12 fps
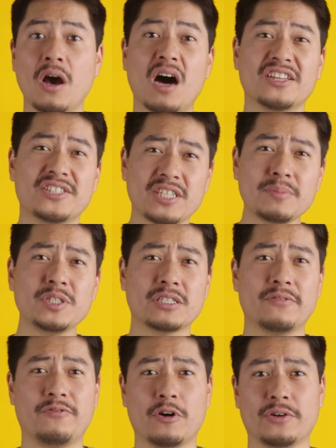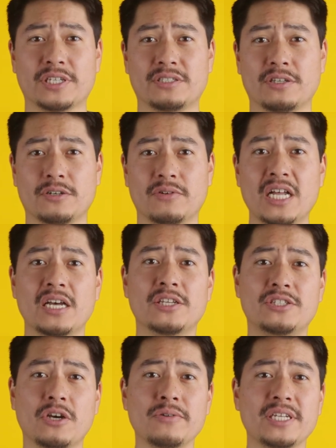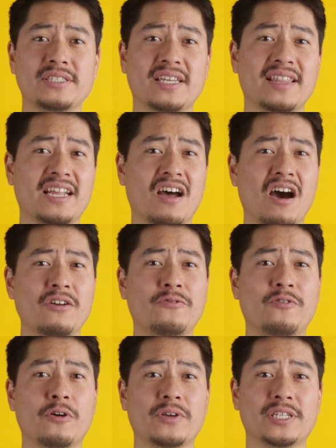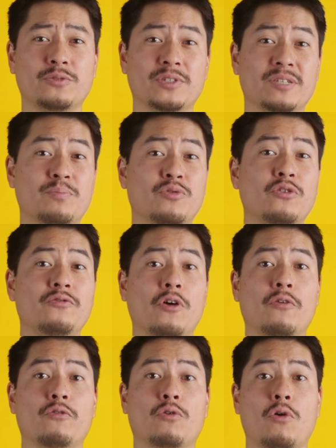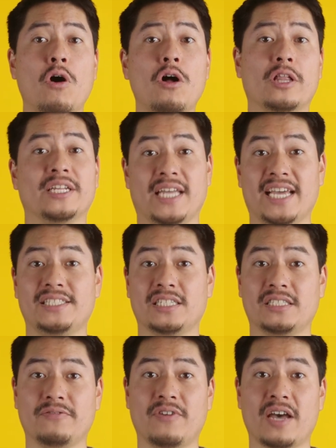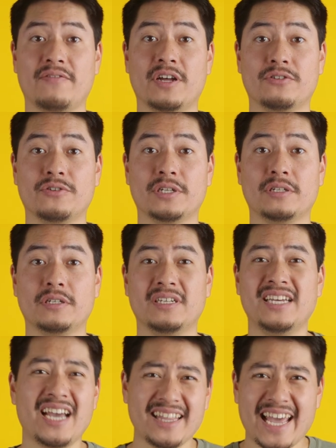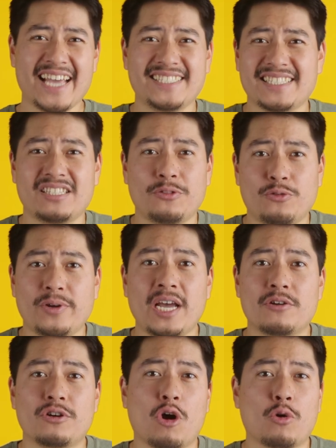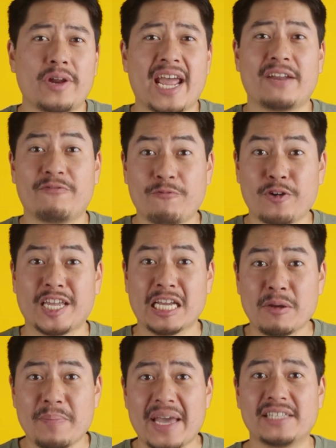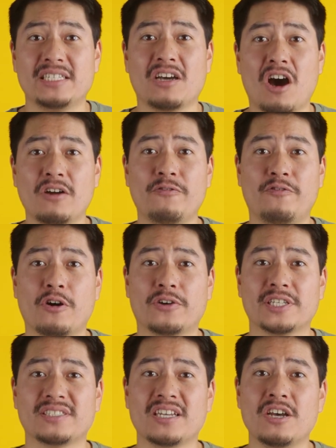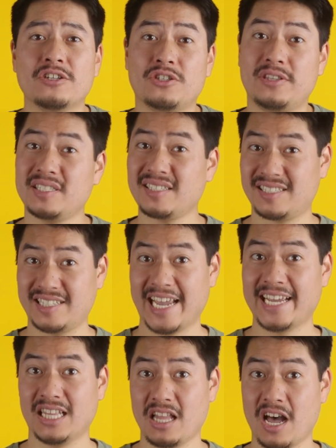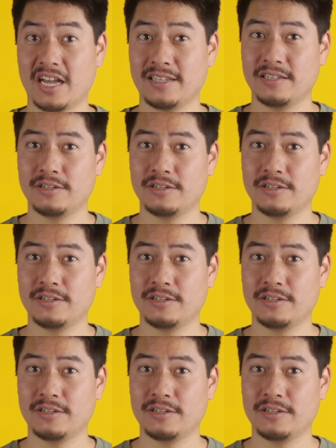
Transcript: On the subject of focus though, Sony said that autofocus was improved overall in the a6500. And the a6300 already had freaking amazing autofocus, so this is saying a lot.